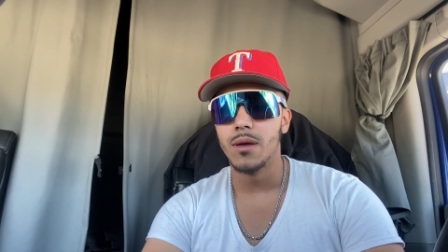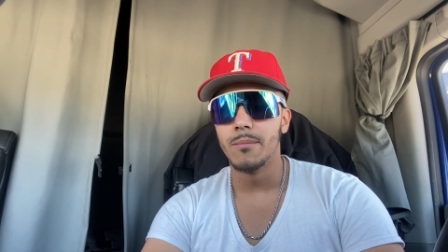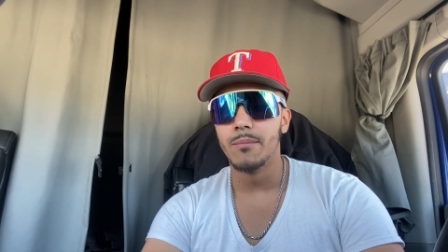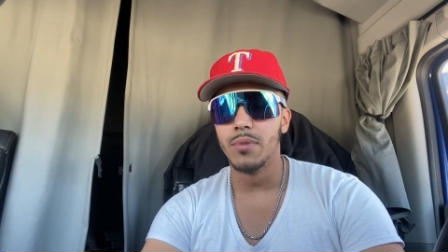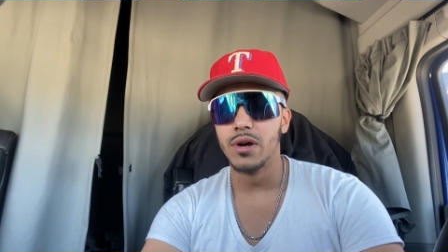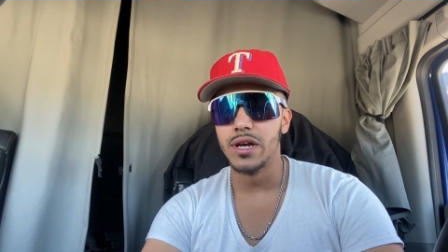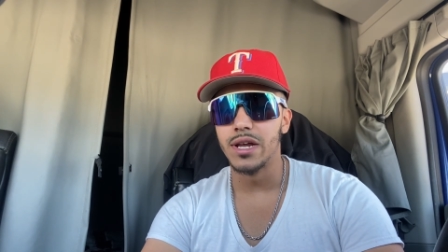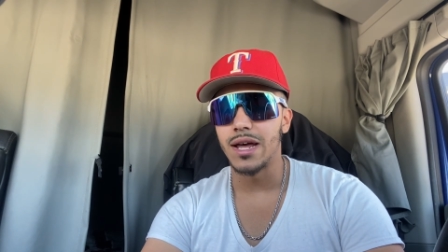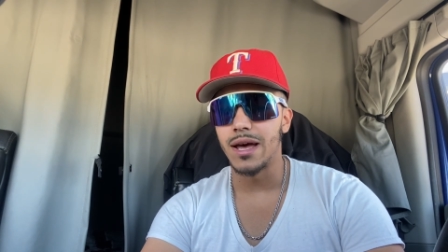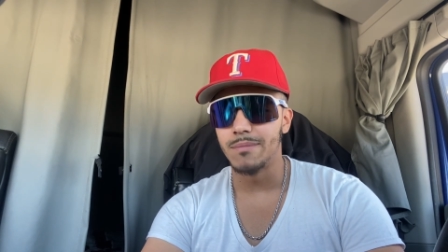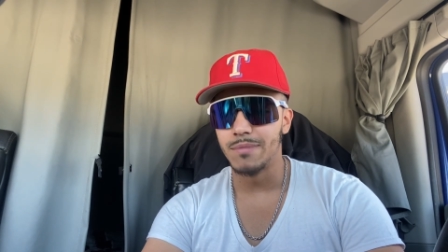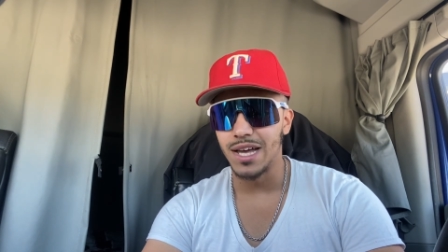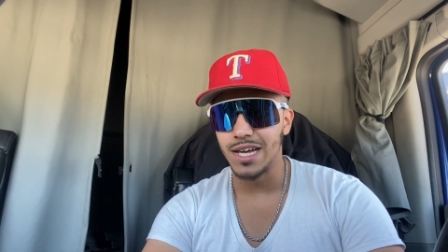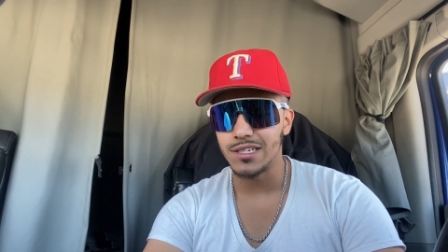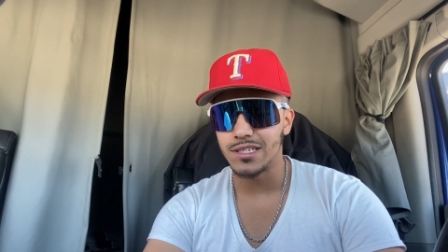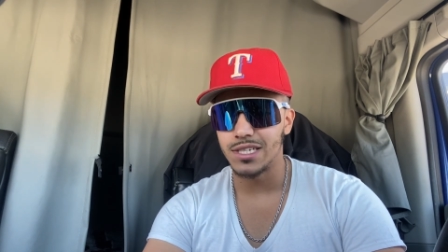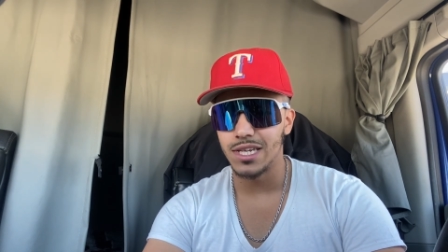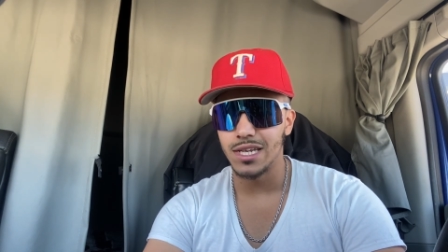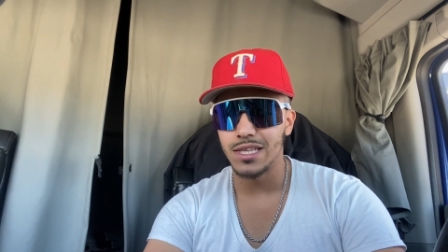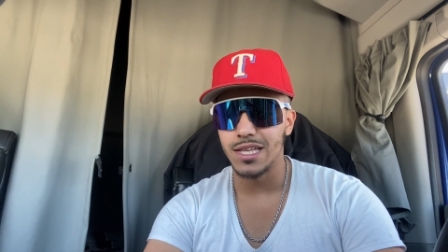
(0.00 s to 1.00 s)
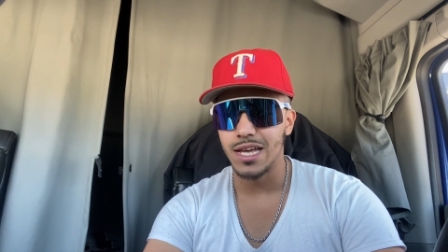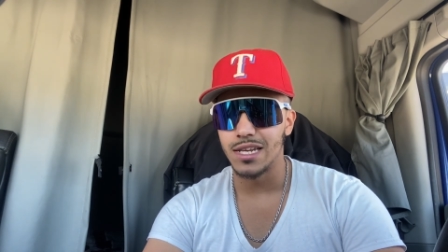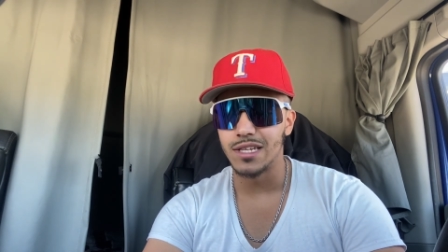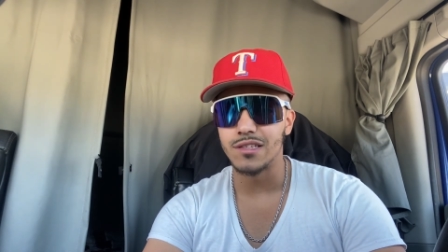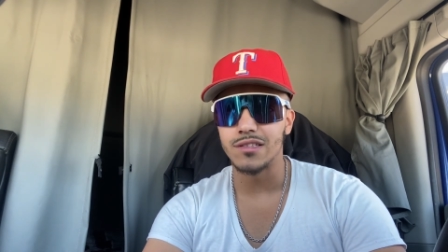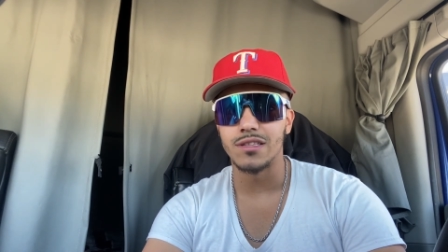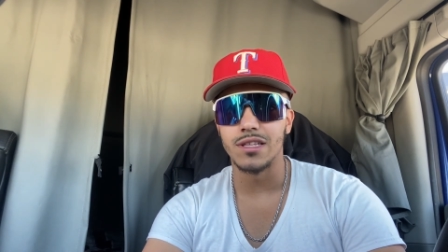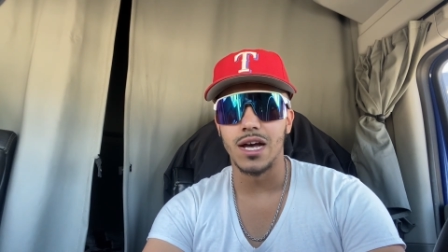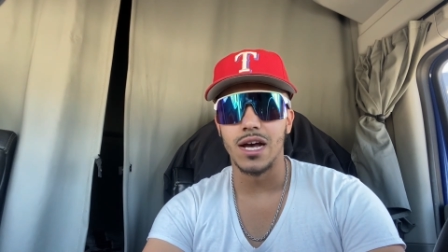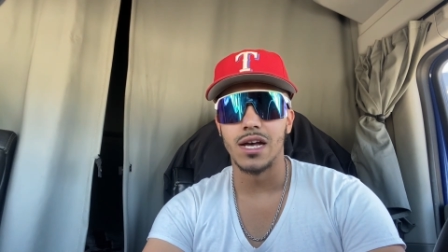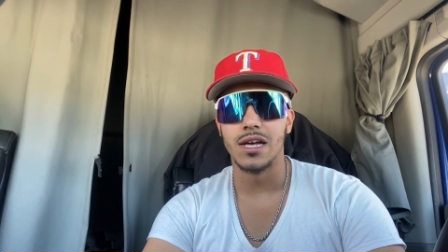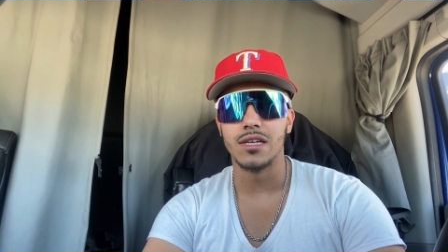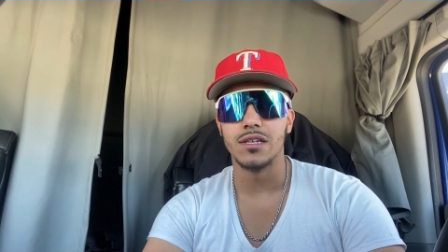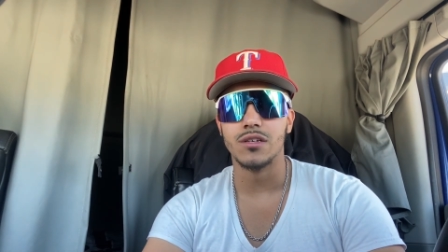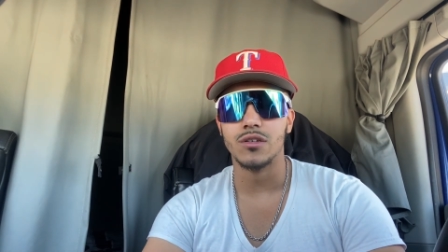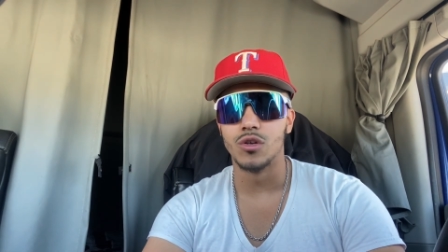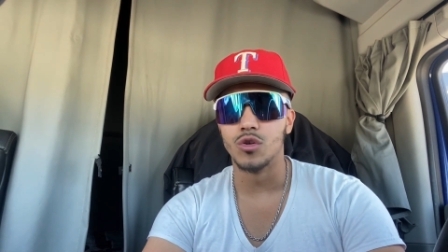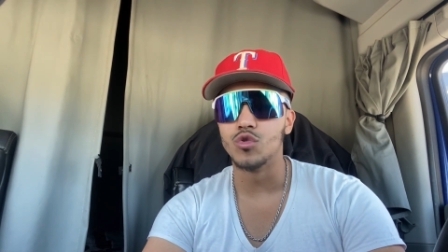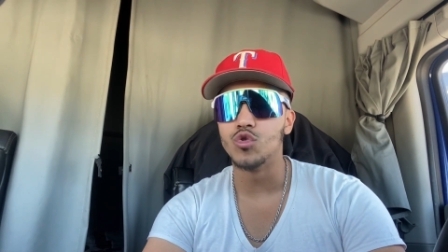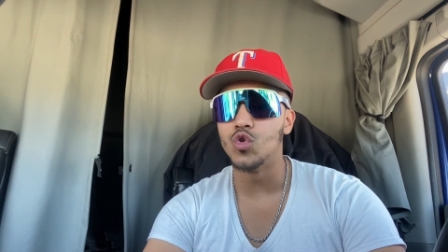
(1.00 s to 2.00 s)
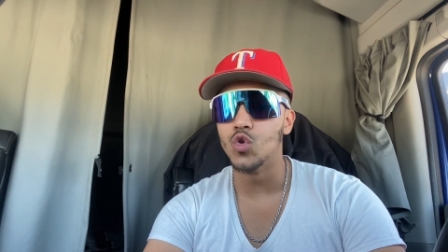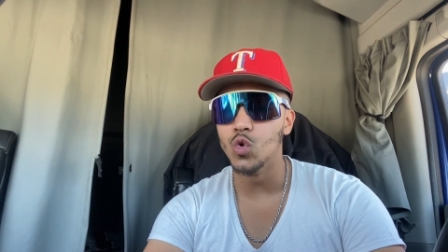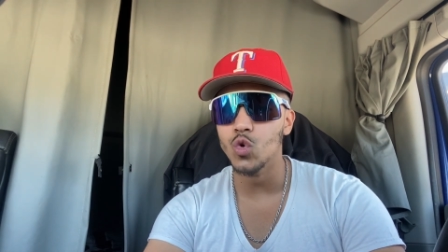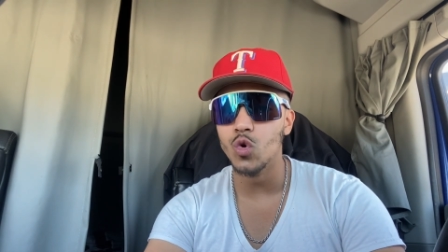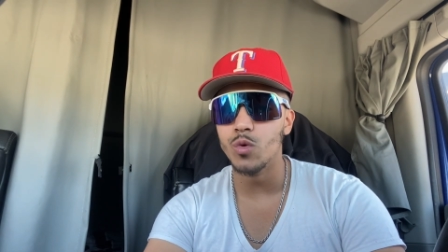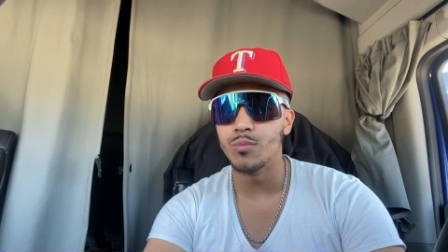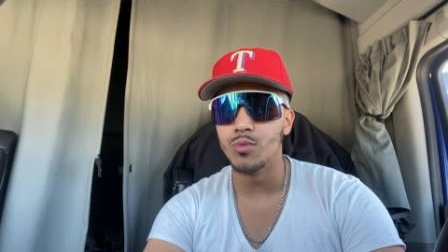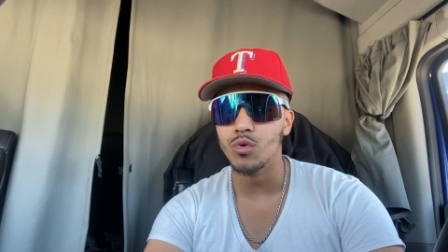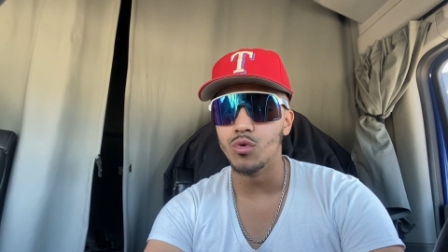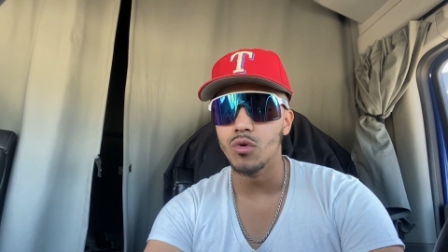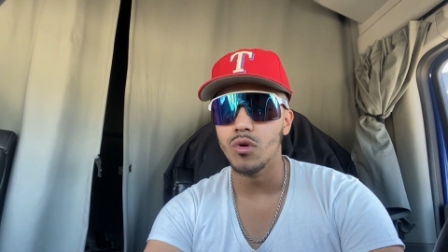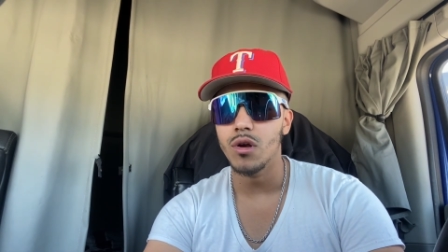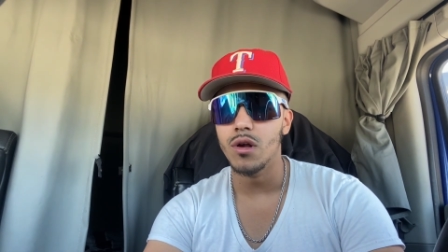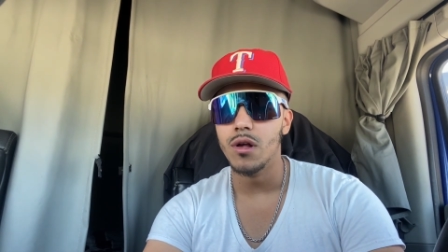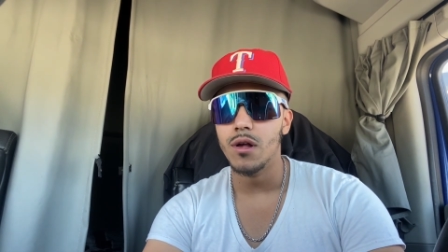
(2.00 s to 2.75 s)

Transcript: But I'm not saying that it's not, you know, doable,